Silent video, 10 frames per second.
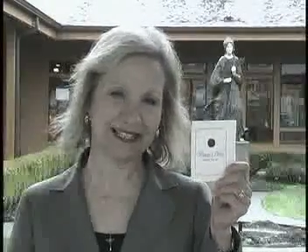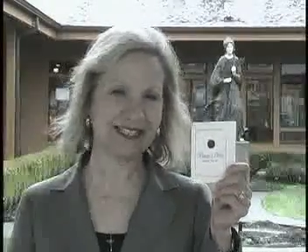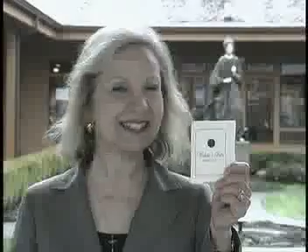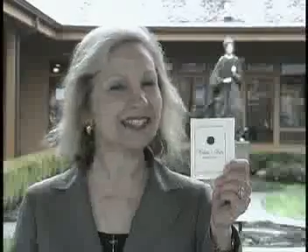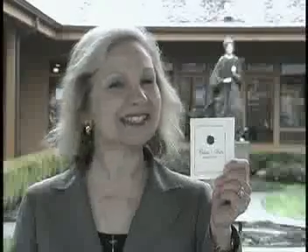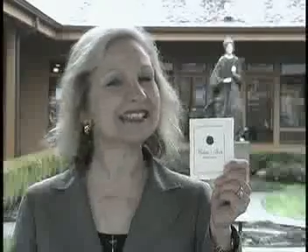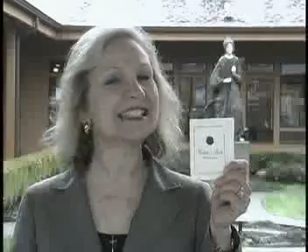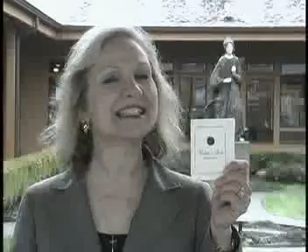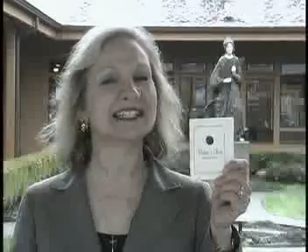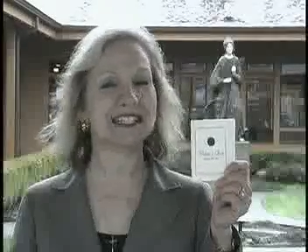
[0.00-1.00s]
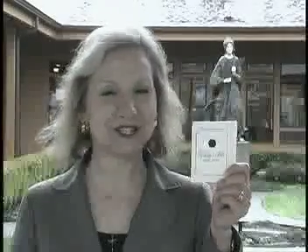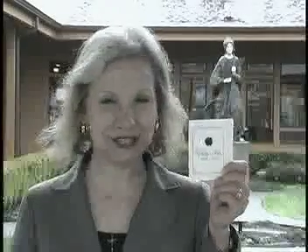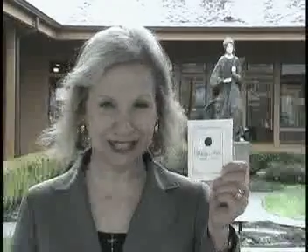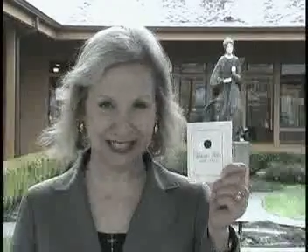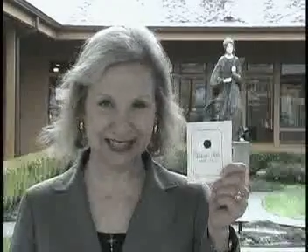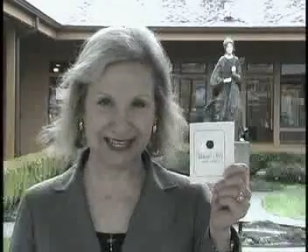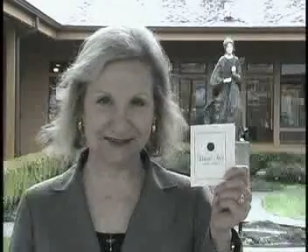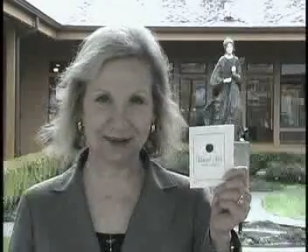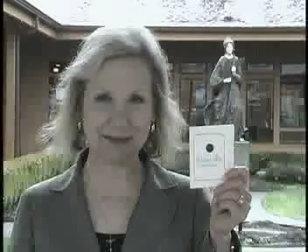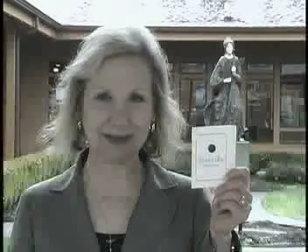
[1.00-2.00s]
It's at least the nearest thing
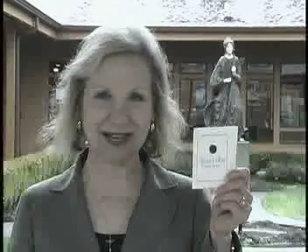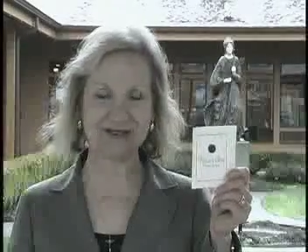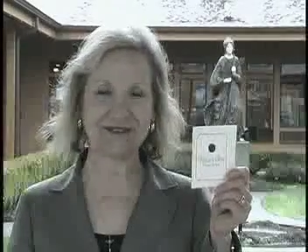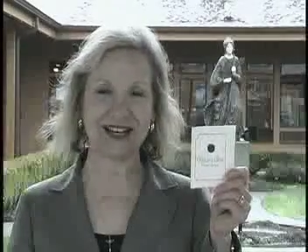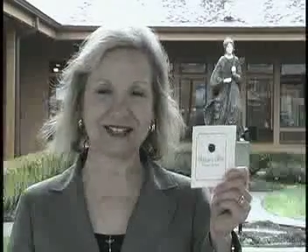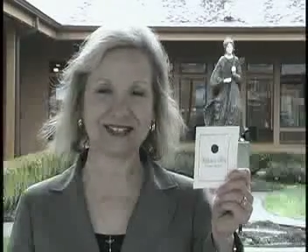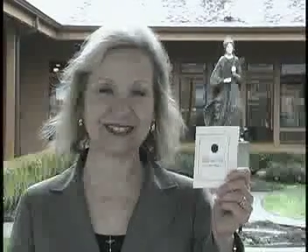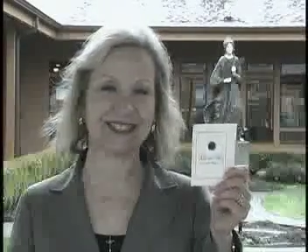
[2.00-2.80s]
that people have found